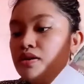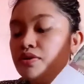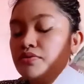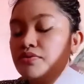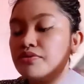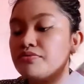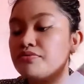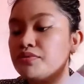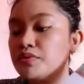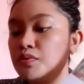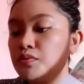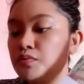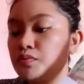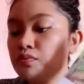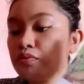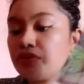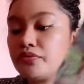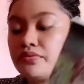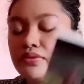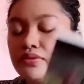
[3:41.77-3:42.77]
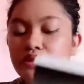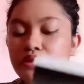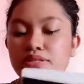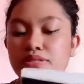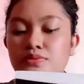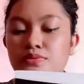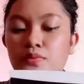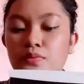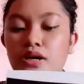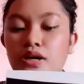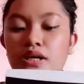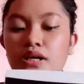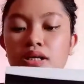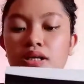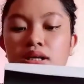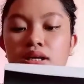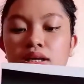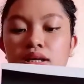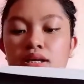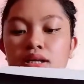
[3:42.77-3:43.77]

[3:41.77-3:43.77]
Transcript: review of this one.